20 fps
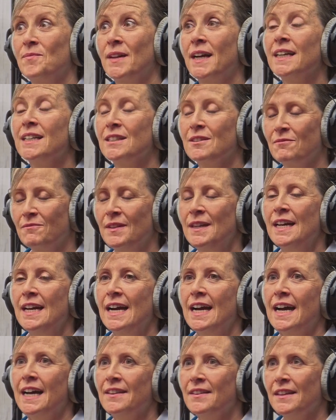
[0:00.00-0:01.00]
That is
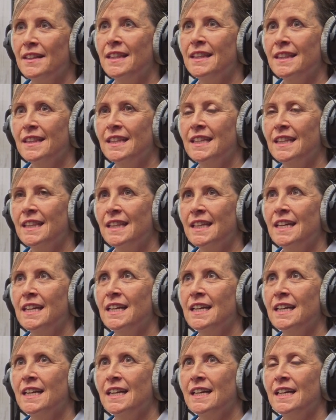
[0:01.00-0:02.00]
the
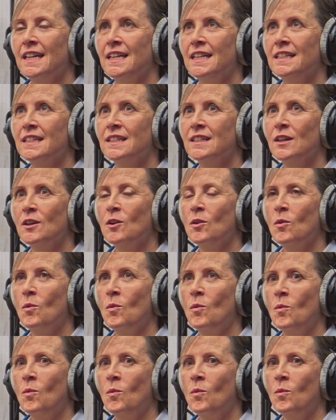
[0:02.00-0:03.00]
thing is,
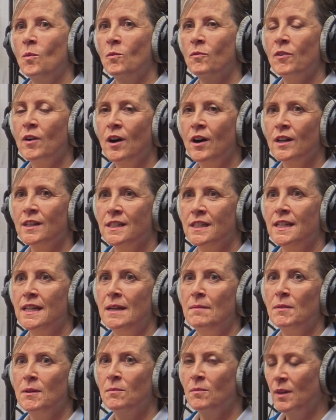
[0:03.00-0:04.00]
for our
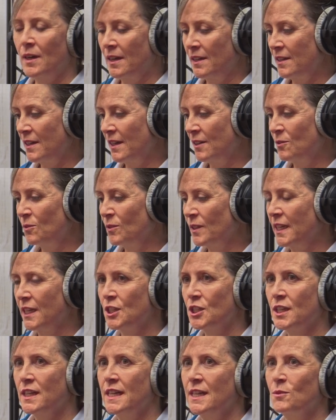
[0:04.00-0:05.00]
team and all the
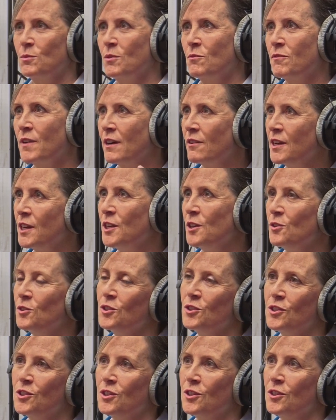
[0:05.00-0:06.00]
engineers, we're very
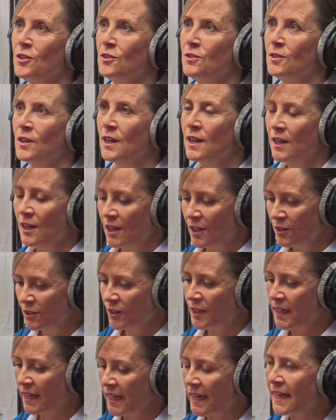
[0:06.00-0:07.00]
used to
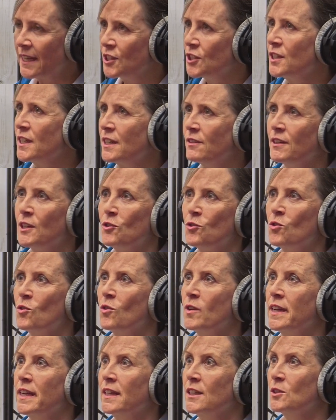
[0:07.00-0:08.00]
looking at engineering
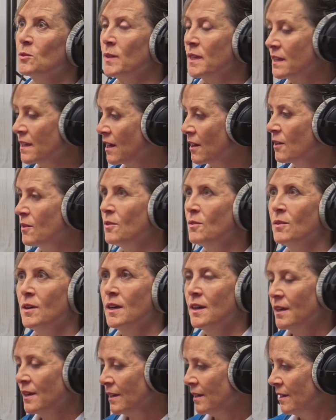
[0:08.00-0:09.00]
drawings. We know
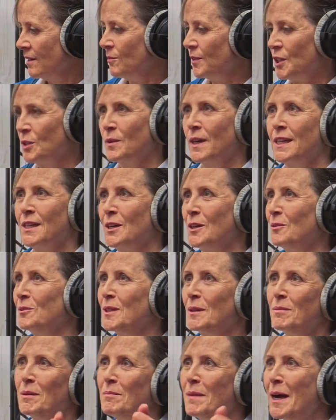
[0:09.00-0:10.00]
which way to hold
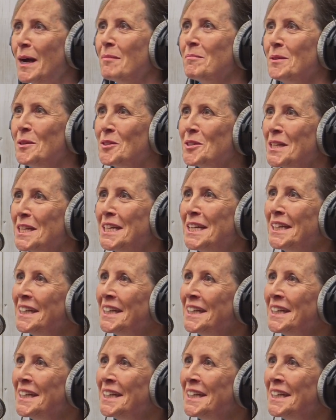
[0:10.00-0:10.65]
up a map usually.